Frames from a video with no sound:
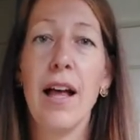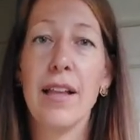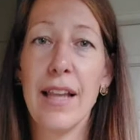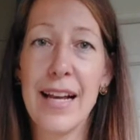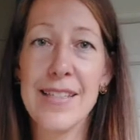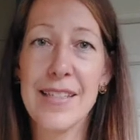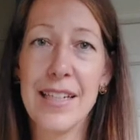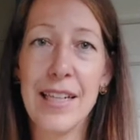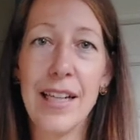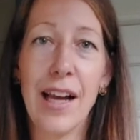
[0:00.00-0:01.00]

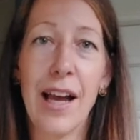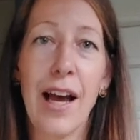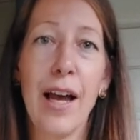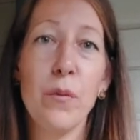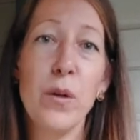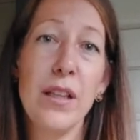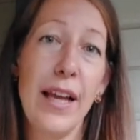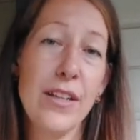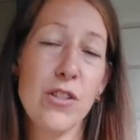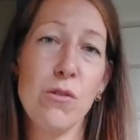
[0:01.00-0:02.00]
Lastly, I would
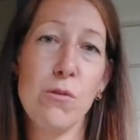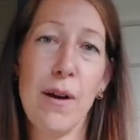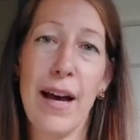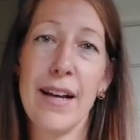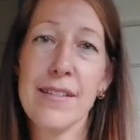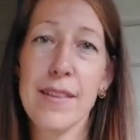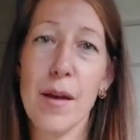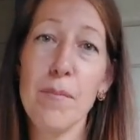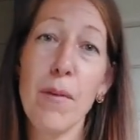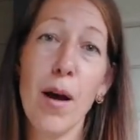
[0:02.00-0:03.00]
like to ask
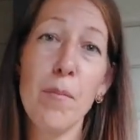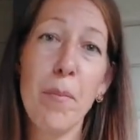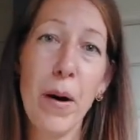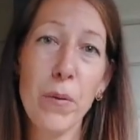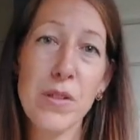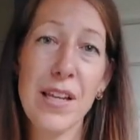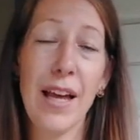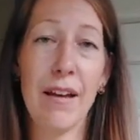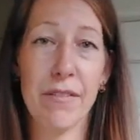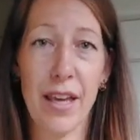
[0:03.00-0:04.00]
them about
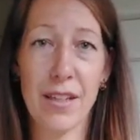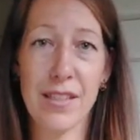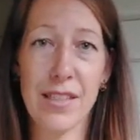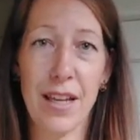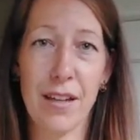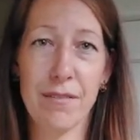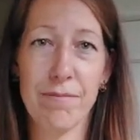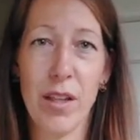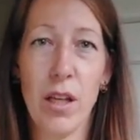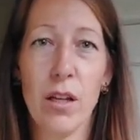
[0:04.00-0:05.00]
Afghanistan.
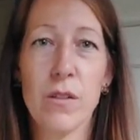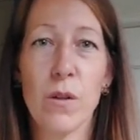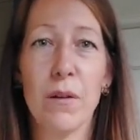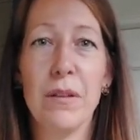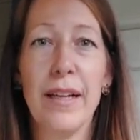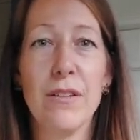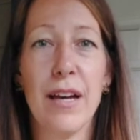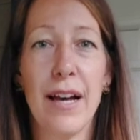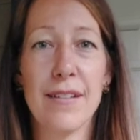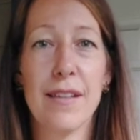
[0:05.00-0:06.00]
So I would like to
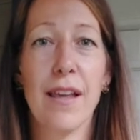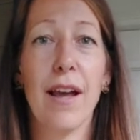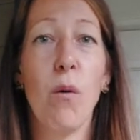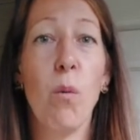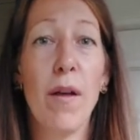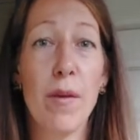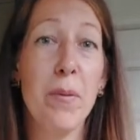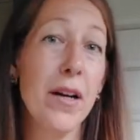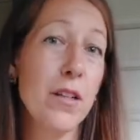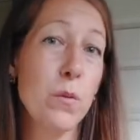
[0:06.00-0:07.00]
ask what the
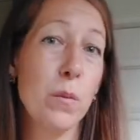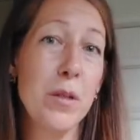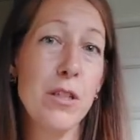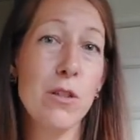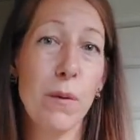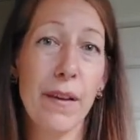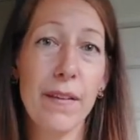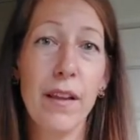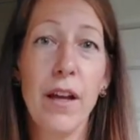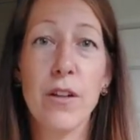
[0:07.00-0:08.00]
parties will be
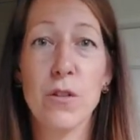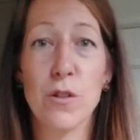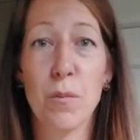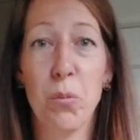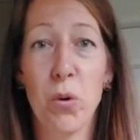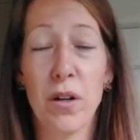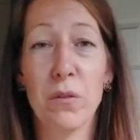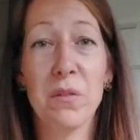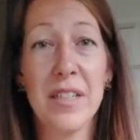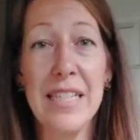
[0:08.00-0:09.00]
doing to support
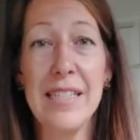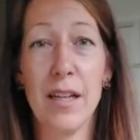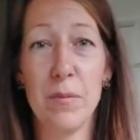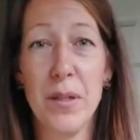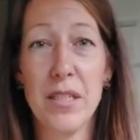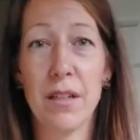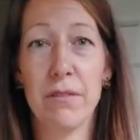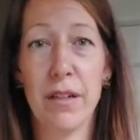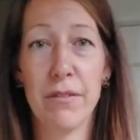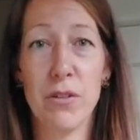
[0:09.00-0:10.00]
resettlement
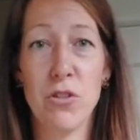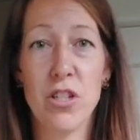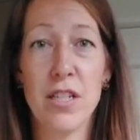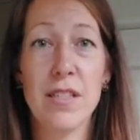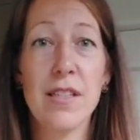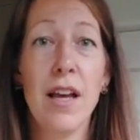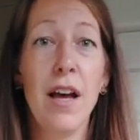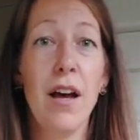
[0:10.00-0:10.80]
of refugees